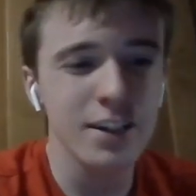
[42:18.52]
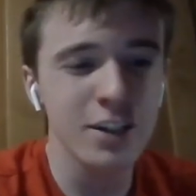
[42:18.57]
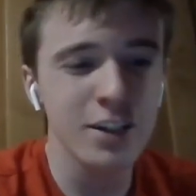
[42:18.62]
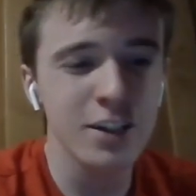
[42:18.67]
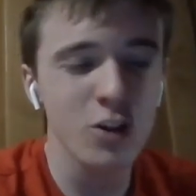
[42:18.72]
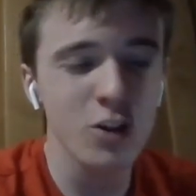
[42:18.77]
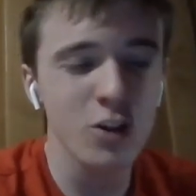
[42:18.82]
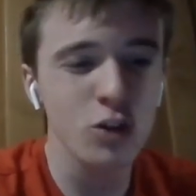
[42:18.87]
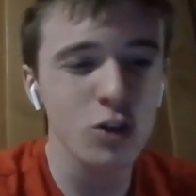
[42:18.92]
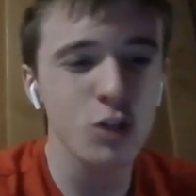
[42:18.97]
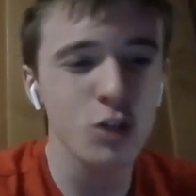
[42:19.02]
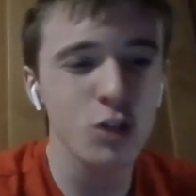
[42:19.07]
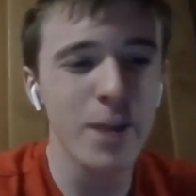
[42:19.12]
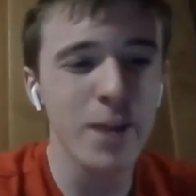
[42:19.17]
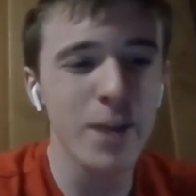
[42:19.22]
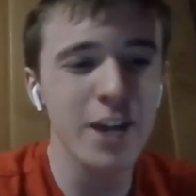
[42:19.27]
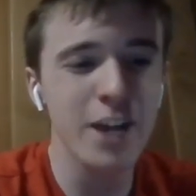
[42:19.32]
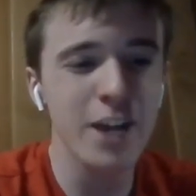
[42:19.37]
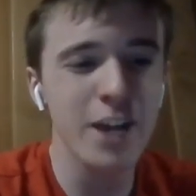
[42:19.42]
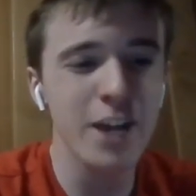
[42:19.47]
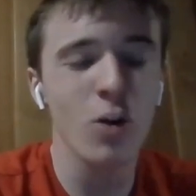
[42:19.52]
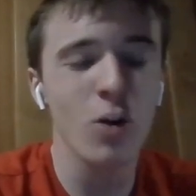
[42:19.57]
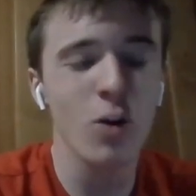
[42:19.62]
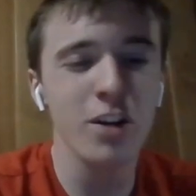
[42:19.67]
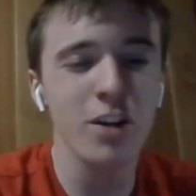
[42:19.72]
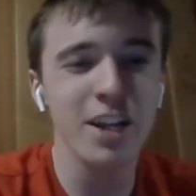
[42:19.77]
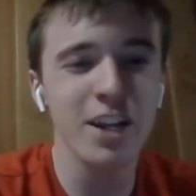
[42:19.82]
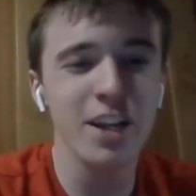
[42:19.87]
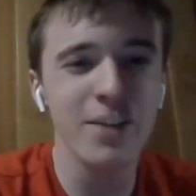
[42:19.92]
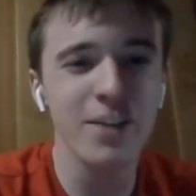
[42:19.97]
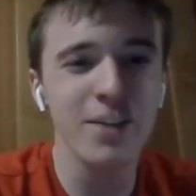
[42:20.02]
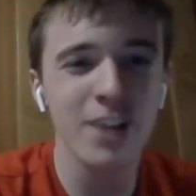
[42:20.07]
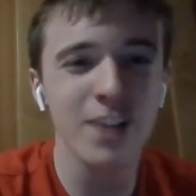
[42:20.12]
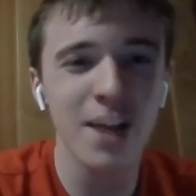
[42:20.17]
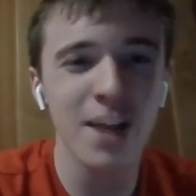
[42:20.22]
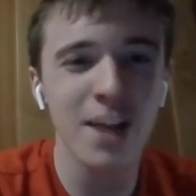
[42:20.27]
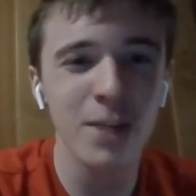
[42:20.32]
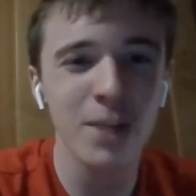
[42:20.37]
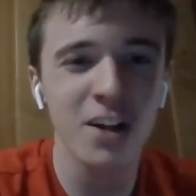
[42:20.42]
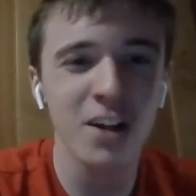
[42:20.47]
not Spain quality, if you
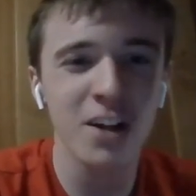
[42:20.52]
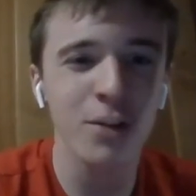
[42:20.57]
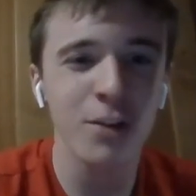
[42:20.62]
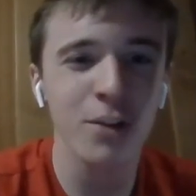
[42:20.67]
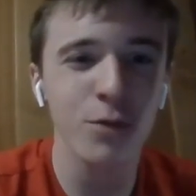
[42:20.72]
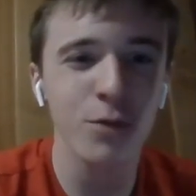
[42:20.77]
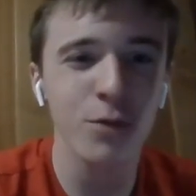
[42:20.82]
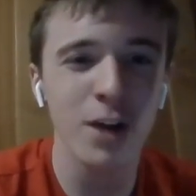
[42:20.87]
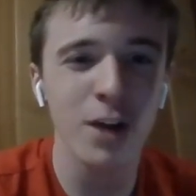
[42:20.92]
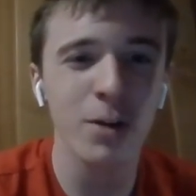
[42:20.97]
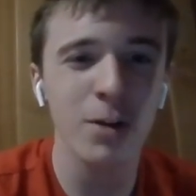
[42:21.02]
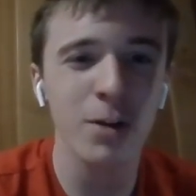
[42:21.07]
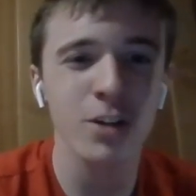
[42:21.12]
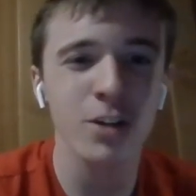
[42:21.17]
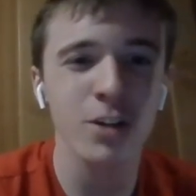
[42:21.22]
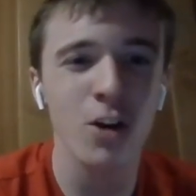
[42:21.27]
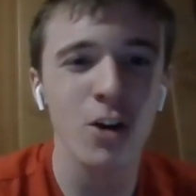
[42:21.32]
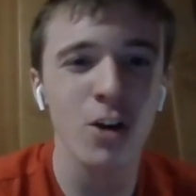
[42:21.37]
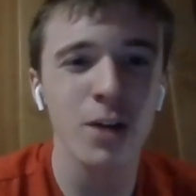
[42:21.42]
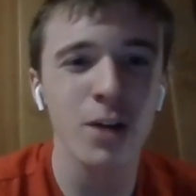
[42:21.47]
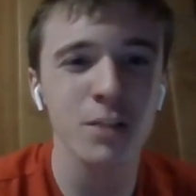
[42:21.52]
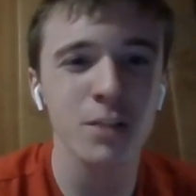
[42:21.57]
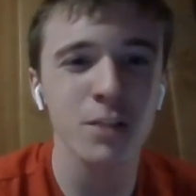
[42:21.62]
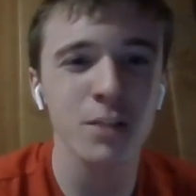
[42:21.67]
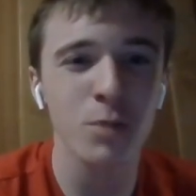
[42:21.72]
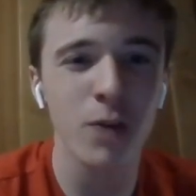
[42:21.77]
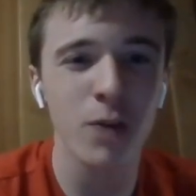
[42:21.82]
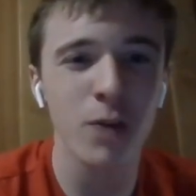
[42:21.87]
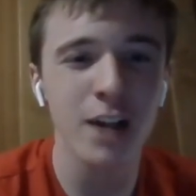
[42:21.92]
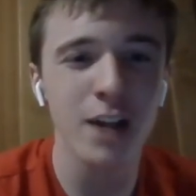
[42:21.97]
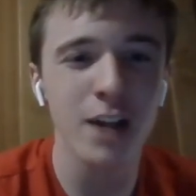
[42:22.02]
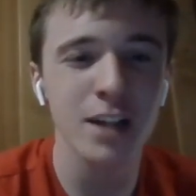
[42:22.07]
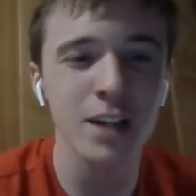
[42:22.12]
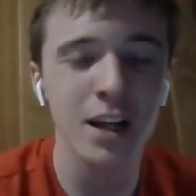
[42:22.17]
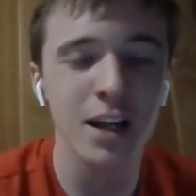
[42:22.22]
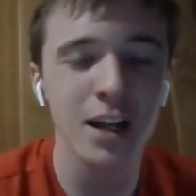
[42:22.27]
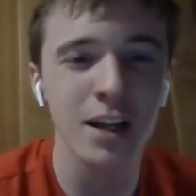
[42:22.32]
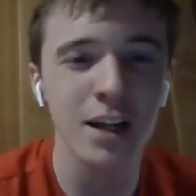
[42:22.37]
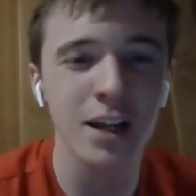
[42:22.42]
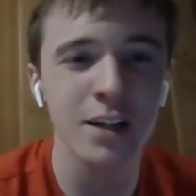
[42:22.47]
get me. Like Ferran Torres,
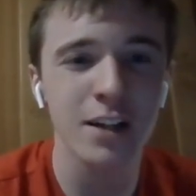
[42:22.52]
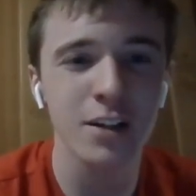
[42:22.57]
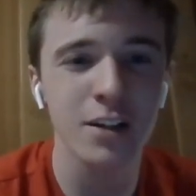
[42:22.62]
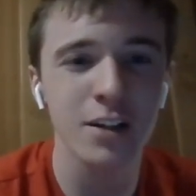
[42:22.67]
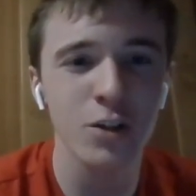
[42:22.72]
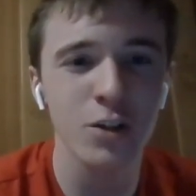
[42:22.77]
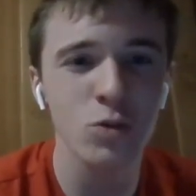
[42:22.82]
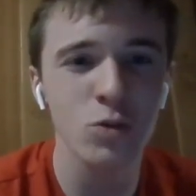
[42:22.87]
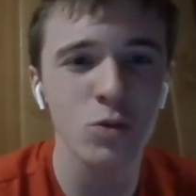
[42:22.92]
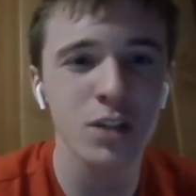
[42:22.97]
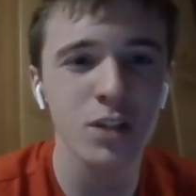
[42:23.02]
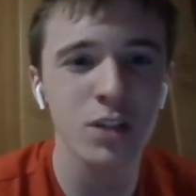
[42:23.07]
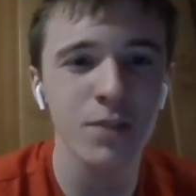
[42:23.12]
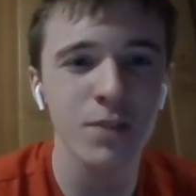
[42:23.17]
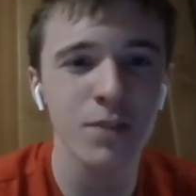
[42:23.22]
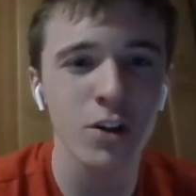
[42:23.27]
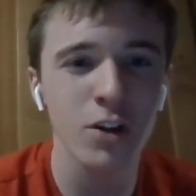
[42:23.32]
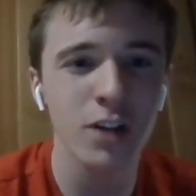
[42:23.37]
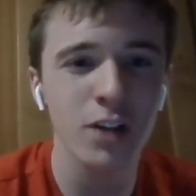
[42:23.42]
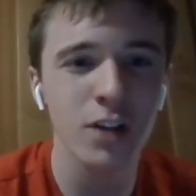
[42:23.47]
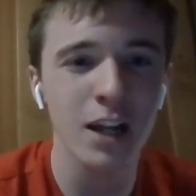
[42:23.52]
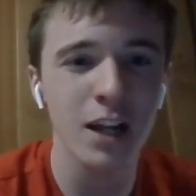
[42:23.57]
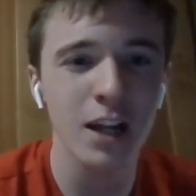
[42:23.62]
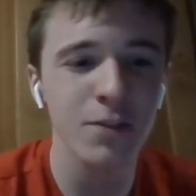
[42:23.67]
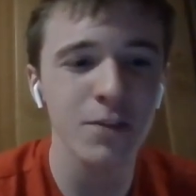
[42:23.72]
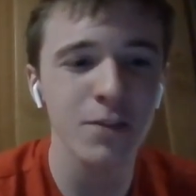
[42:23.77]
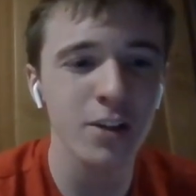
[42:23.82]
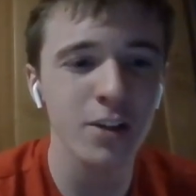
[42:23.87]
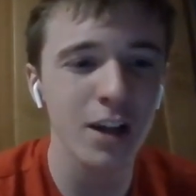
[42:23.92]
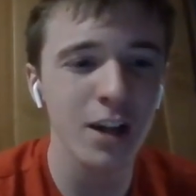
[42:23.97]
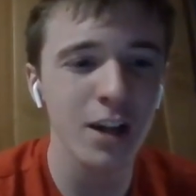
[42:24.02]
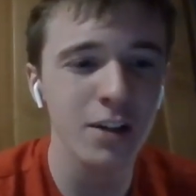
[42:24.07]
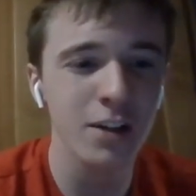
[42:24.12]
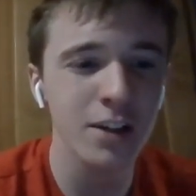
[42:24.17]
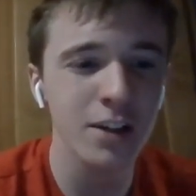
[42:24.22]
Morata, and who was even on the left, I can't